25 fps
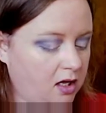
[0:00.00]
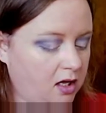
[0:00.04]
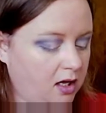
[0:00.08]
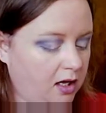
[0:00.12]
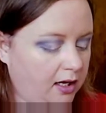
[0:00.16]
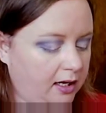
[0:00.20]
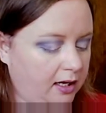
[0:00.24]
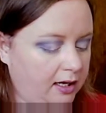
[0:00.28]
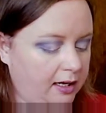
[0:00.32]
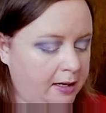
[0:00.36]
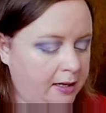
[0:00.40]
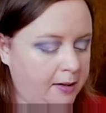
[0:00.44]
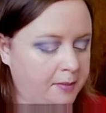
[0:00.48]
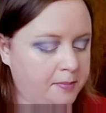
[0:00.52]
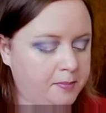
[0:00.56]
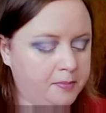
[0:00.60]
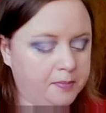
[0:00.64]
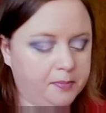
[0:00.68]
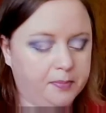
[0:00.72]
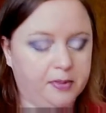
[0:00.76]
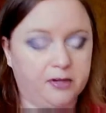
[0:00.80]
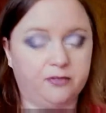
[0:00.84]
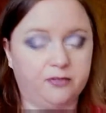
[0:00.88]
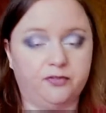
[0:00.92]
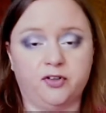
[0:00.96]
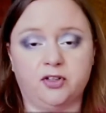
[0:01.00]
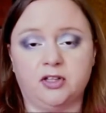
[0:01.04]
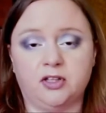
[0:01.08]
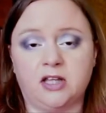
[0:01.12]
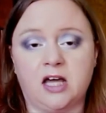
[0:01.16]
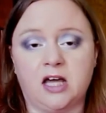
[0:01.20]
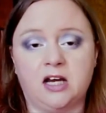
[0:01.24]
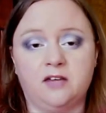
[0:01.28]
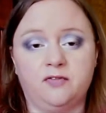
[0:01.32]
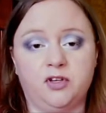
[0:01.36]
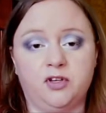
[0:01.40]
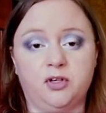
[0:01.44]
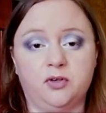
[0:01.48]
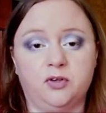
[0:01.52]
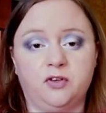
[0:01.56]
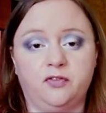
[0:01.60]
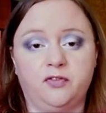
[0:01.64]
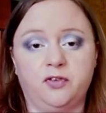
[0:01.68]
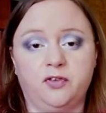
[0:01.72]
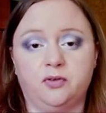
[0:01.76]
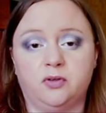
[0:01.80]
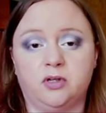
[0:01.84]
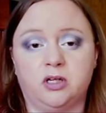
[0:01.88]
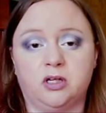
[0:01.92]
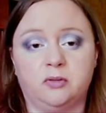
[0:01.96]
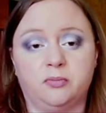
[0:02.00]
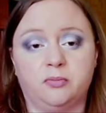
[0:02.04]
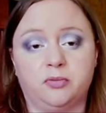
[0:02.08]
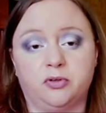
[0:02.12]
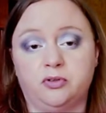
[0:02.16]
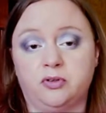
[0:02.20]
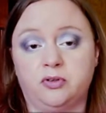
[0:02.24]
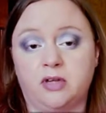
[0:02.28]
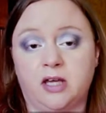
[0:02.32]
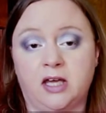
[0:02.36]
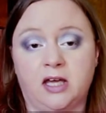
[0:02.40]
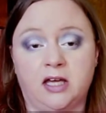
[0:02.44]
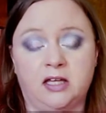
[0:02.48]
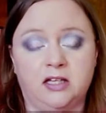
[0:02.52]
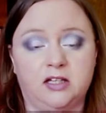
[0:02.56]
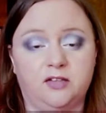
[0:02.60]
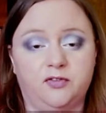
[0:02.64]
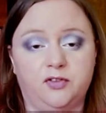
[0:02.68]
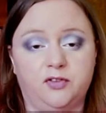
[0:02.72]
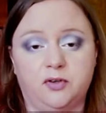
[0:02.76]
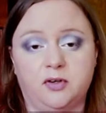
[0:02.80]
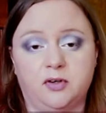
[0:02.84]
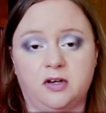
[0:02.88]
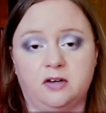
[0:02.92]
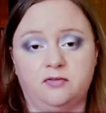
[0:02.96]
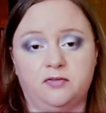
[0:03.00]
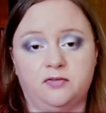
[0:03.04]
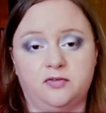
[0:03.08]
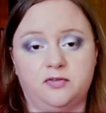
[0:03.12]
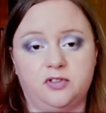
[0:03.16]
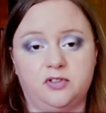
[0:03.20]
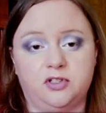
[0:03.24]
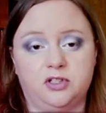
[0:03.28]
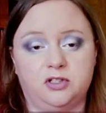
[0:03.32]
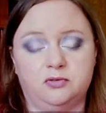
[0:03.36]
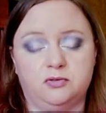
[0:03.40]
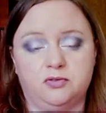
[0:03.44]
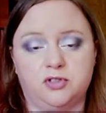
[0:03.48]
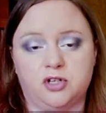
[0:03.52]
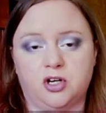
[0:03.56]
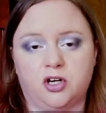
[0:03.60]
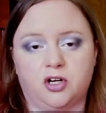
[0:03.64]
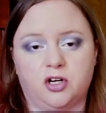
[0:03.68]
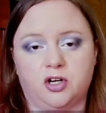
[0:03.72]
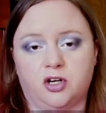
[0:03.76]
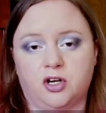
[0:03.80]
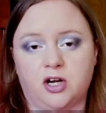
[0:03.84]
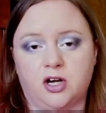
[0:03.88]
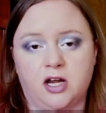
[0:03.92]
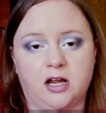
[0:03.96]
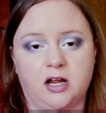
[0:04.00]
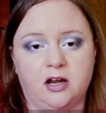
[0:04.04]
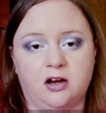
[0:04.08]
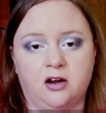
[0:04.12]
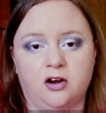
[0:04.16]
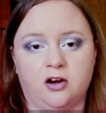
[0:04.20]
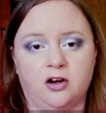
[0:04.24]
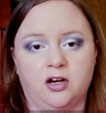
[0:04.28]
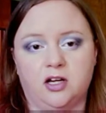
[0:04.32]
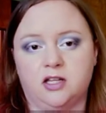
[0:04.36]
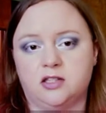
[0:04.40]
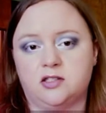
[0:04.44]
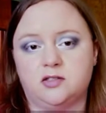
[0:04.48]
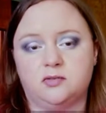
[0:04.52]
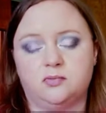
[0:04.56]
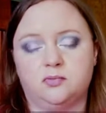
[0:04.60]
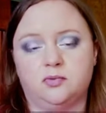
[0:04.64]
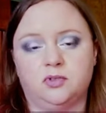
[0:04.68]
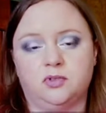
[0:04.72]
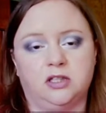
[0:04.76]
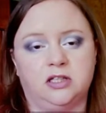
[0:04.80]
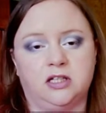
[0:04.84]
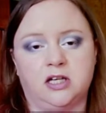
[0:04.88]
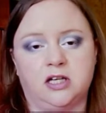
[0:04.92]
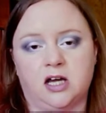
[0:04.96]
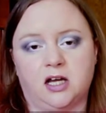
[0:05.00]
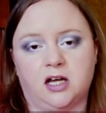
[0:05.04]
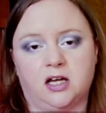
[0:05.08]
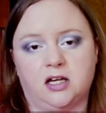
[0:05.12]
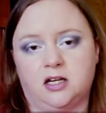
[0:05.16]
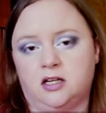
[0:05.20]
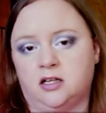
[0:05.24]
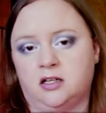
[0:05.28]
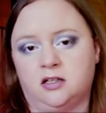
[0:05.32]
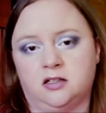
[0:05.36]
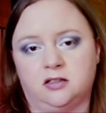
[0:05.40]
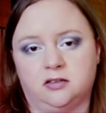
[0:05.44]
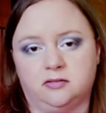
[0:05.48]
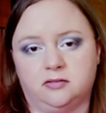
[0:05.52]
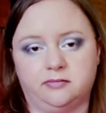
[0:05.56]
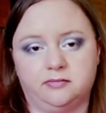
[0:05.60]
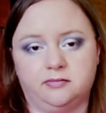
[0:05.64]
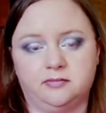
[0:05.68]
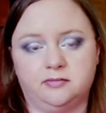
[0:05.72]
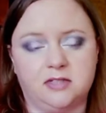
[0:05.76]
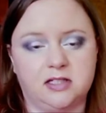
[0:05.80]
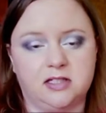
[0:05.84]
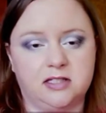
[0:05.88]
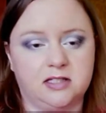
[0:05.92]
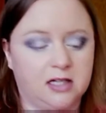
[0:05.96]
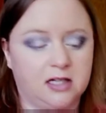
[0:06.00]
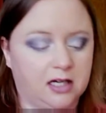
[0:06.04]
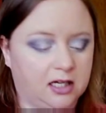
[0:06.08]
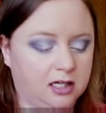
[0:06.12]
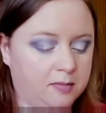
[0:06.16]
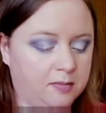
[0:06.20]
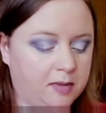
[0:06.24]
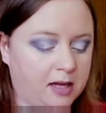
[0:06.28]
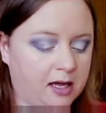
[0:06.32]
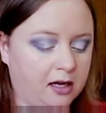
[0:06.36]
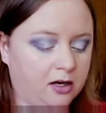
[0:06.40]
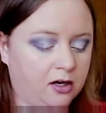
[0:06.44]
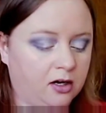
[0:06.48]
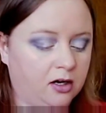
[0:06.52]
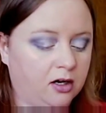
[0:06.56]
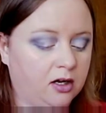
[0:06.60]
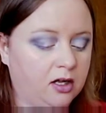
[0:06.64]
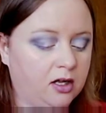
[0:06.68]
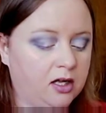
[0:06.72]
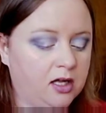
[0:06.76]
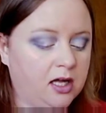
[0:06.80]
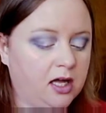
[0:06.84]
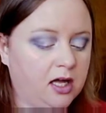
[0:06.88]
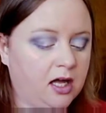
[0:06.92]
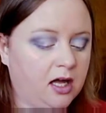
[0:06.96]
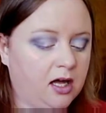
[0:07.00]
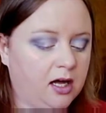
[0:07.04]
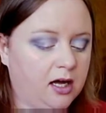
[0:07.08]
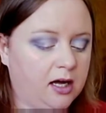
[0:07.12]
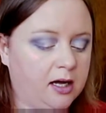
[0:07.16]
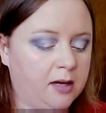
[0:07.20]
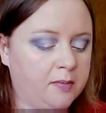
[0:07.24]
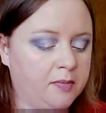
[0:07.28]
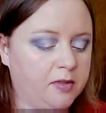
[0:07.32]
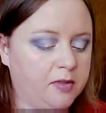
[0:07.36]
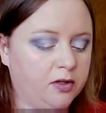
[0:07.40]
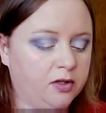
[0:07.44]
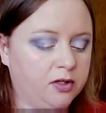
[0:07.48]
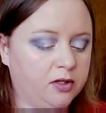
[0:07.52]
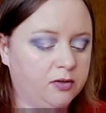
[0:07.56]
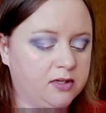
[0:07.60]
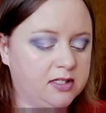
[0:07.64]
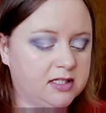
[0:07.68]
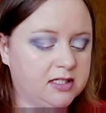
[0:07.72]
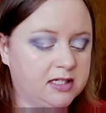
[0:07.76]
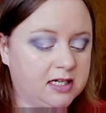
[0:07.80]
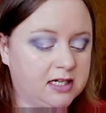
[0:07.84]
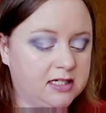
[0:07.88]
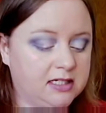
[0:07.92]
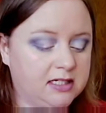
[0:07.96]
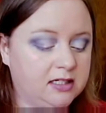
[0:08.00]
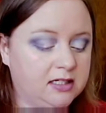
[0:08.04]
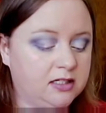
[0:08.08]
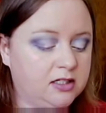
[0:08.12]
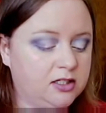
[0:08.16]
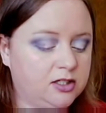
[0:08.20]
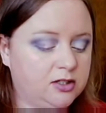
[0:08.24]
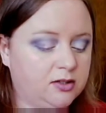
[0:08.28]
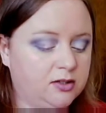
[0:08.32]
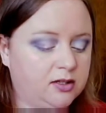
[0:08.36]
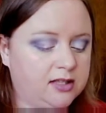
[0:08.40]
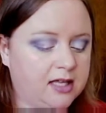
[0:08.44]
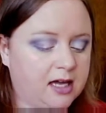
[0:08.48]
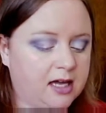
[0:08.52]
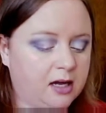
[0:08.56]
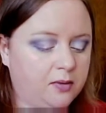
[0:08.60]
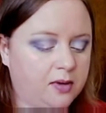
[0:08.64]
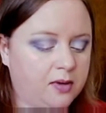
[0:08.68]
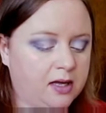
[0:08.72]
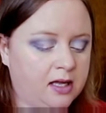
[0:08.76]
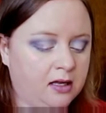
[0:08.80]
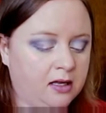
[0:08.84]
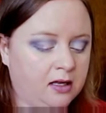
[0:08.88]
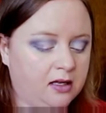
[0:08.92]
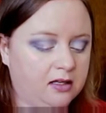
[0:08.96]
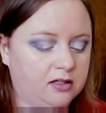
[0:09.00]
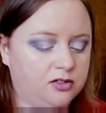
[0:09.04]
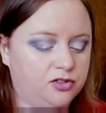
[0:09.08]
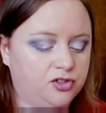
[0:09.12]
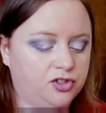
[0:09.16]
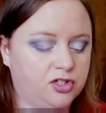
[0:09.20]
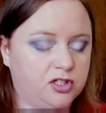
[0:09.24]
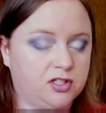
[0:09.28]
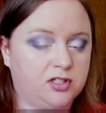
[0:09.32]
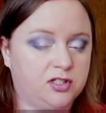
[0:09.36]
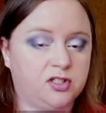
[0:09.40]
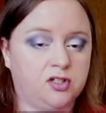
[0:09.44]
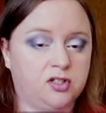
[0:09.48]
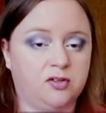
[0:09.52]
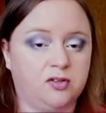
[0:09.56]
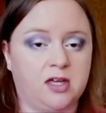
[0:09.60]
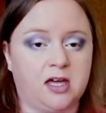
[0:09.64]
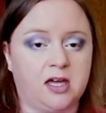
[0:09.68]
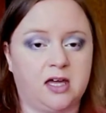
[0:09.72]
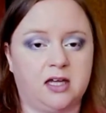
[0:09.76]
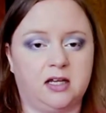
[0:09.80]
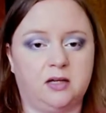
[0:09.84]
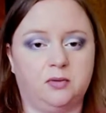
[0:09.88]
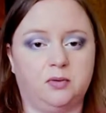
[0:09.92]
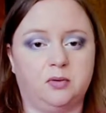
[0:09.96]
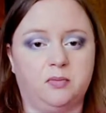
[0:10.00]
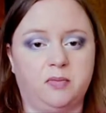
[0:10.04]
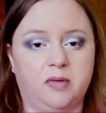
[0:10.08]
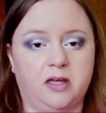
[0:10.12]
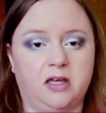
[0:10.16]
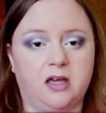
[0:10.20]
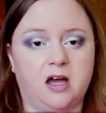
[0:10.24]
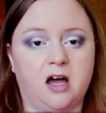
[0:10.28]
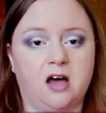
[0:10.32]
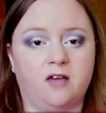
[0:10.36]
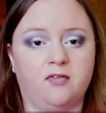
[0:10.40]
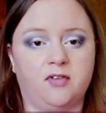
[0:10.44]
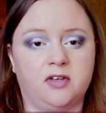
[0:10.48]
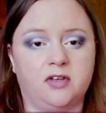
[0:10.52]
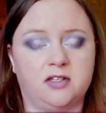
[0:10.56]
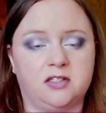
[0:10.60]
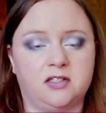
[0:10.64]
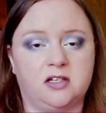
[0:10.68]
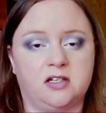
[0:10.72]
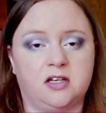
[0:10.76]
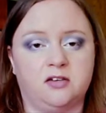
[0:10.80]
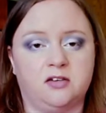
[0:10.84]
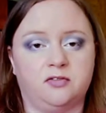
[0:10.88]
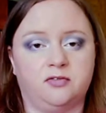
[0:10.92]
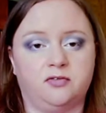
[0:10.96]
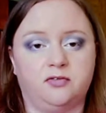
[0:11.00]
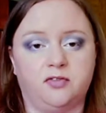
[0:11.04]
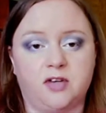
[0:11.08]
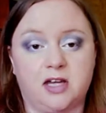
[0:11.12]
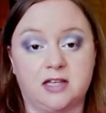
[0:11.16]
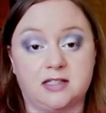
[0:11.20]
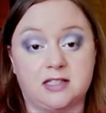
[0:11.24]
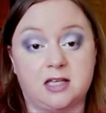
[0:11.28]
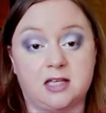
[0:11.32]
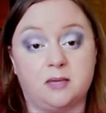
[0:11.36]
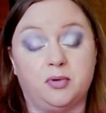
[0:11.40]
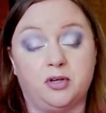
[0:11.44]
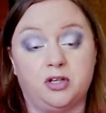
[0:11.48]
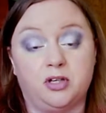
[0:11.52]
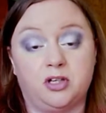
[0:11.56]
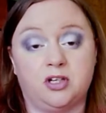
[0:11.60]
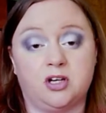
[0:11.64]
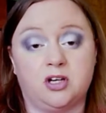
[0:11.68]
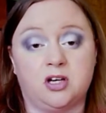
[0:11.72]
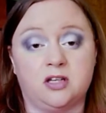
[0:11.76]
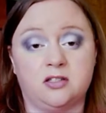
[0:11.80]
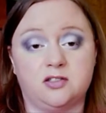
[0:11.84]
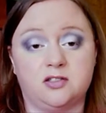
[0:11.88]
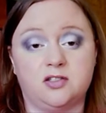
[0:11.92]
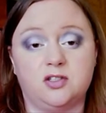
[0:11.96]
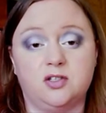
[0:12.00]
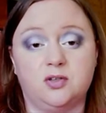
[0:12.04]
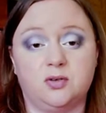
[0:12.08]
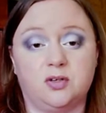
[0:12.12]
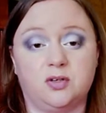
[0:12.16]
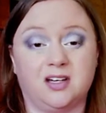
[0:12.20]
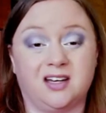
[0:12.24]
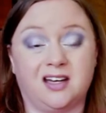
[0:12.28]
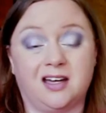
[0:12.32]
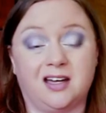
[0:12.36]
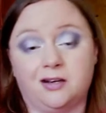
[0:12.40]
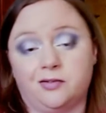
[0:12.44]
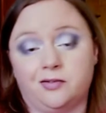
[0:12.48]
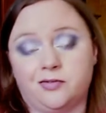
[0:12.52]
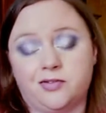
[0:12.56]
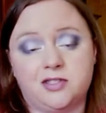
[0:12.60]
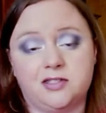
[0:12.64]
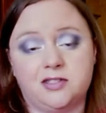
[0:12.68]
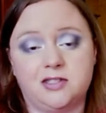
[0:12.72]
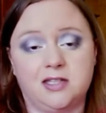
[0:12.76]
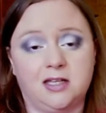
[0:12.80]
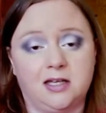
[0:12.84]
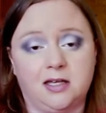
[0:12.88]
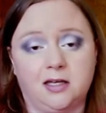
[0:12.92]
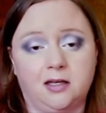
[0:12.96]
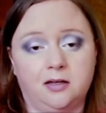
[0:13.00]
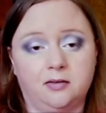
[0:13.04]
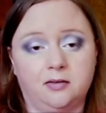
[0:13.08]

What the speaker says: But for a lot of you, if you are a brunette, if you have, you know, darker hair, it's really not gonna matter. The only reason I didn't do it that way is just so that it will be obvious enough as I put it on, so you can kind of see